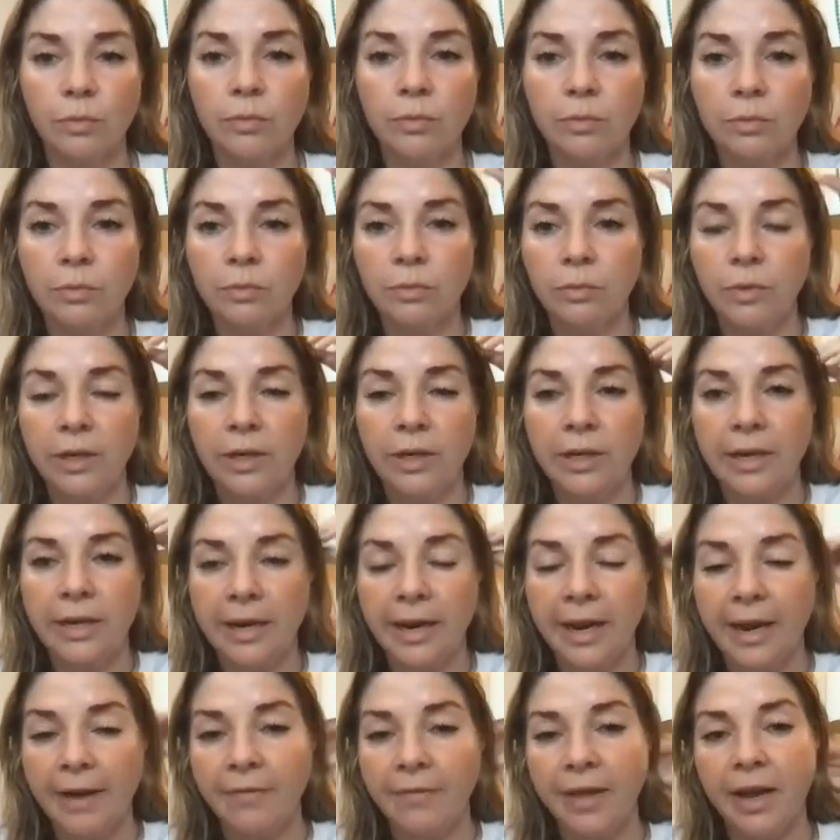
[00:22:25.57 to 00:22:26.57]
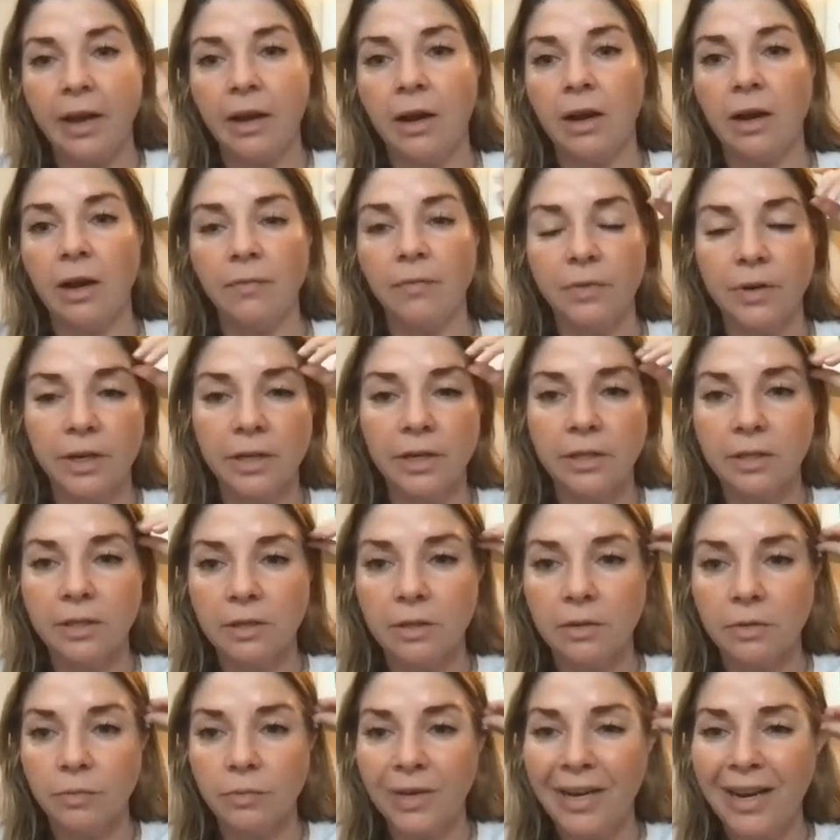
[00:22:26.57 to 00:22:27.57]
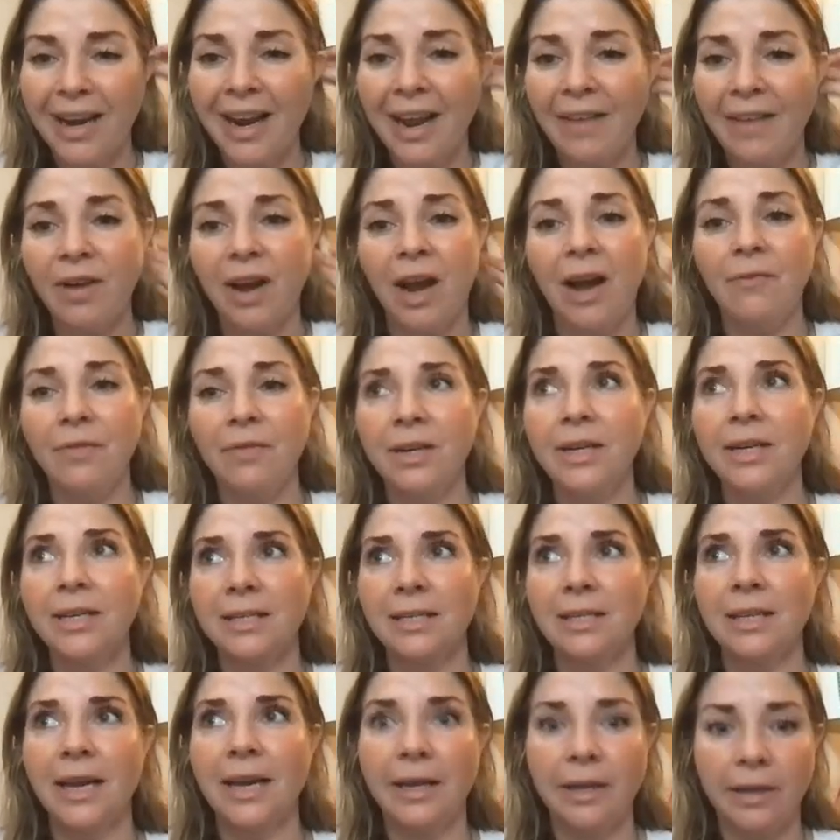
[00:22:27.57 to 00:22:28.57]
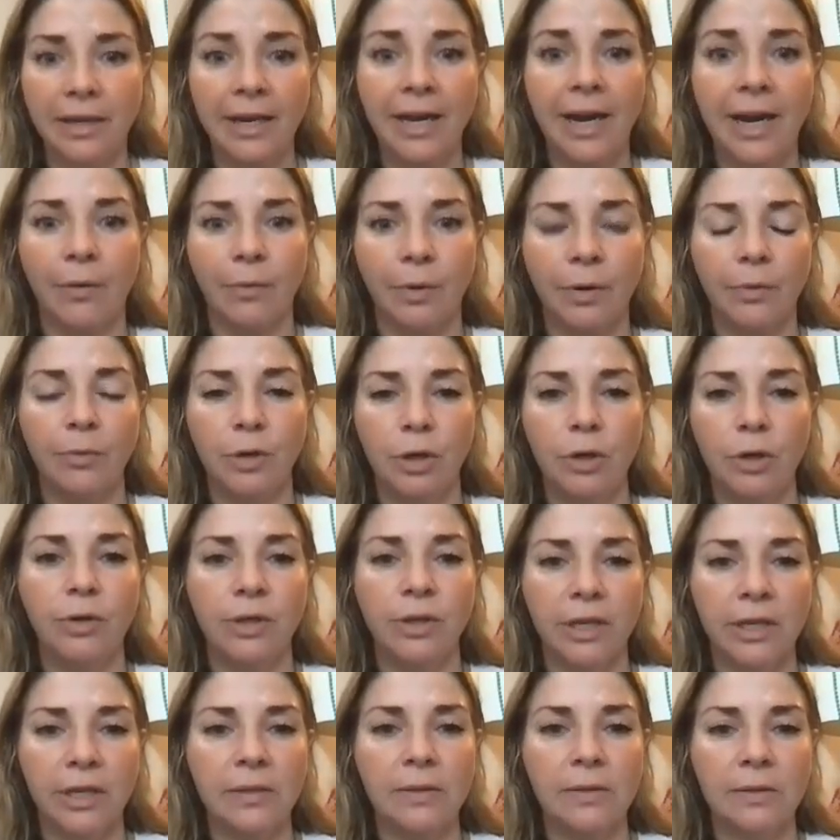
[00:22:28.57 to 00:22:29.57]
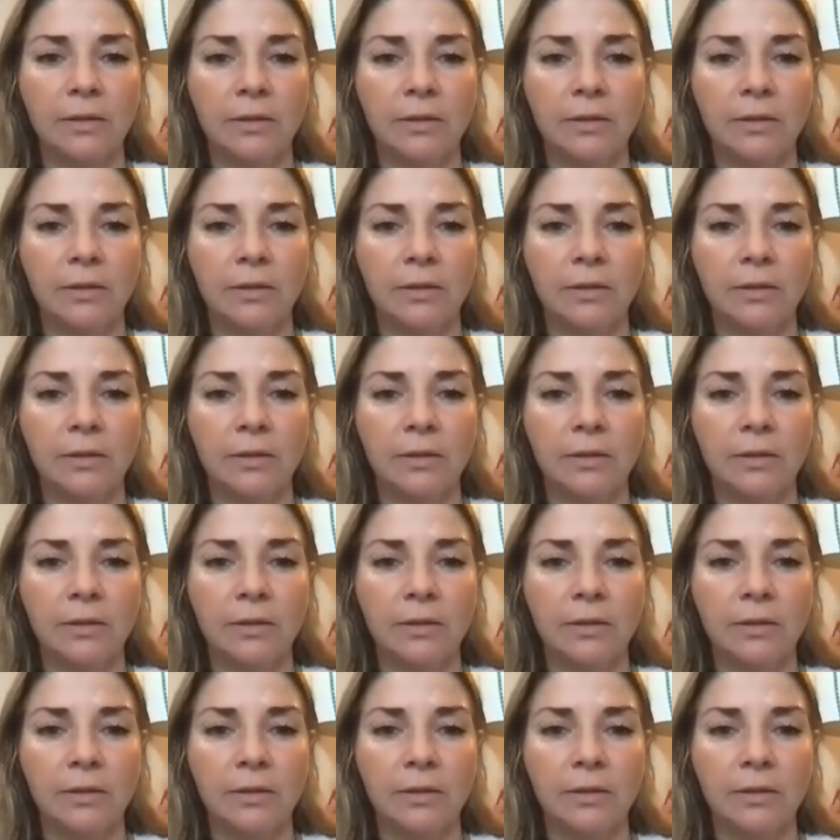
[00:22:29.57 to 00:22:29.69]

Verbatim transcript: We need to have that confidence. We need to have confidence, like, yeah, we're doing this.